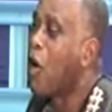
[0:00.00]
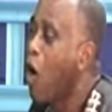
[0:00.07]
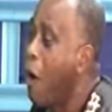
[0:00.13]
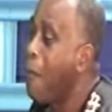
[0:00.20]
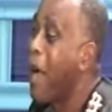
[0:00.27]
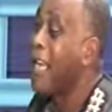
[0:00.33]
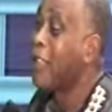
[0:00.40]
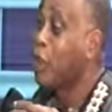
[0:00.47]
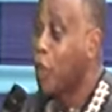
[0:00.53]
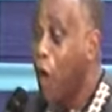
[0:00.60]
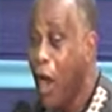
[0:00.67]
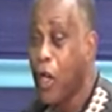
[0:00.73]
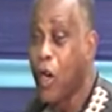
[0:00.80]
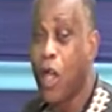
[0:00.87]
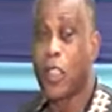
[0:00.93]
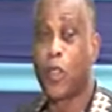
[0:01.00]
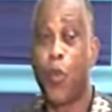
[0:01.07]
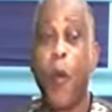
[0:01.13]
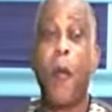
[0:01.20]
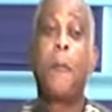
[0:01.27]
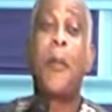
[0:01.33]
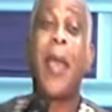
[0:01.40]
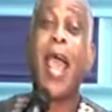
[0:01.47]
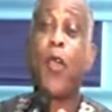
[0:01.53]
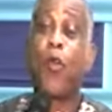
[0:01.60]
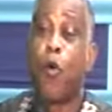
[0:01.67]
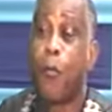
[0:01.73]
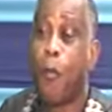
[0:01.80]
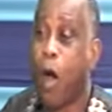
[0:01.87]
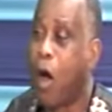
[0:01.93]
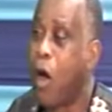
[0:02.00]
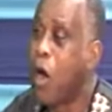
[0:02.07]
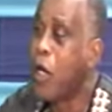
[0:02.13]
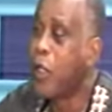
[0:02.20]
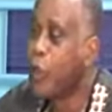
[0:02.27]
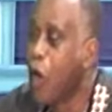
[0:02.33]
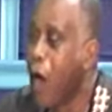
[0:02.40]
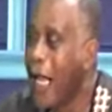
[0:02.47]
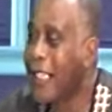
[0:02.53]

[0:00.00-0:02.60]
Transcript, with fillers: Come and join us. We'll pay you more. Your